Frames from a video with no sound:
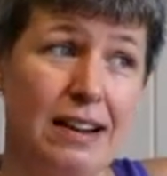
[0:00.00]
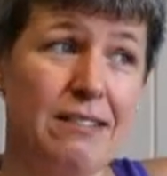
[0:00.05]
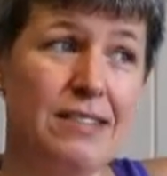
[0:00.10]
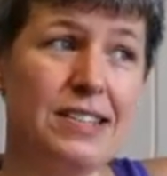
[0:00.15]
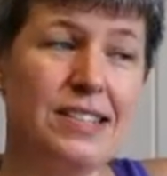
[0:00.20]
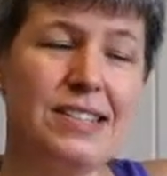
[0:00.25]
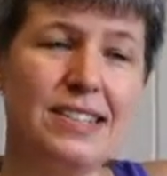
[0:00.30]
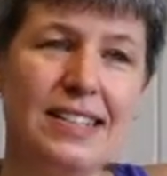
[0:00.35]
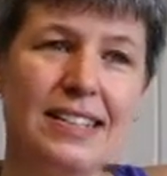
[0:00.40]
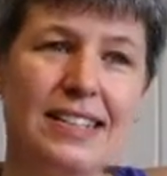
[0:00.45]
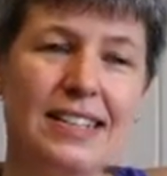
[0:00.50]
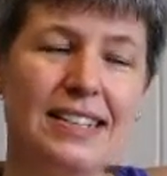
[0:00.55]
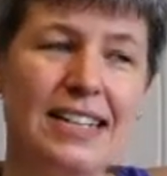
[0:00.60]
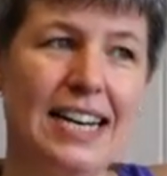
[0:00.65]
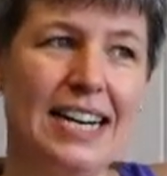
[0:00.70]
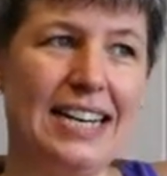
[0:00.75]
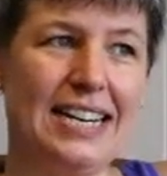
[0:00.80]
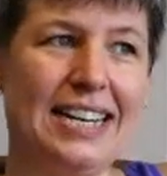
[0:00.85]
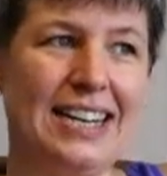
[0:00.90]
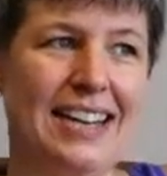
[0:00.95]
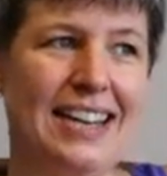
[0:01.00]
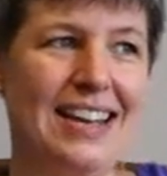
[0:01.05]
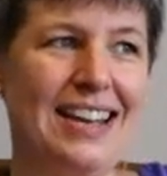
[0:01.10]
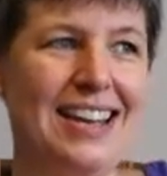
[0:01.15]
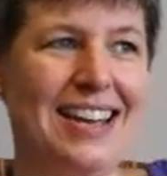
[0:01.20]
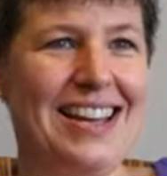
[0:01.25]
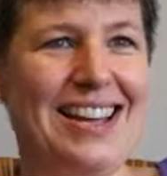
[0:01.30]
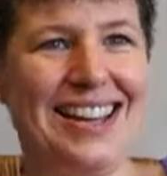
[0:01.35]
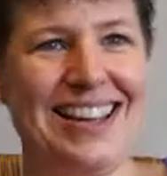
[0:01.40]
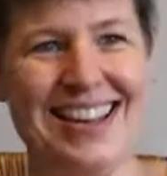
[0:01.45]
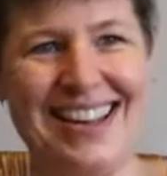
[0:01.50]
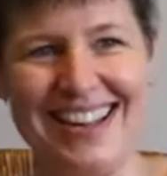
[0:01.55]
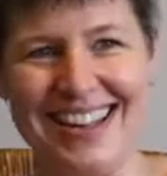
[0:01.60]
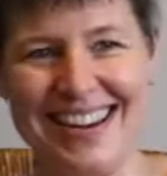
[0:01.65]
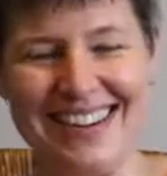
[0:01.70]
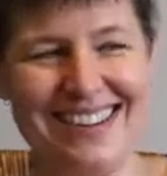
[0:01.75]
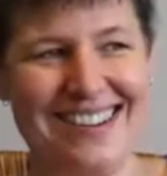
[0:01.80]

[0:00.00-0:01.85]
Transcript: I was still kind of like, yeah,